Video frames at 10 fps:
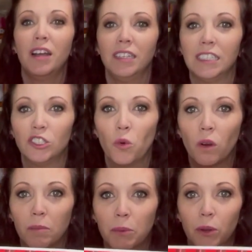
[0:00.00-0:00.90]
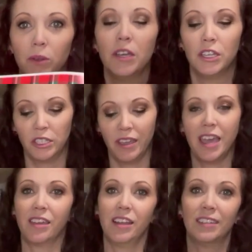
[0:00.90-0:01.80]
adorable. So I
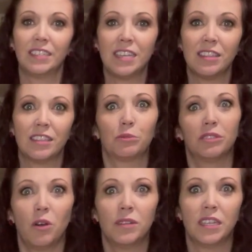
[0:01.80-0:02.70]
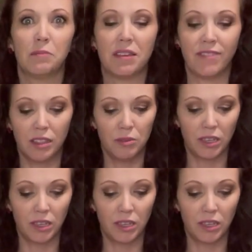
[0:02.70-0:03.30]
can't guarantee that this one's always going to be available,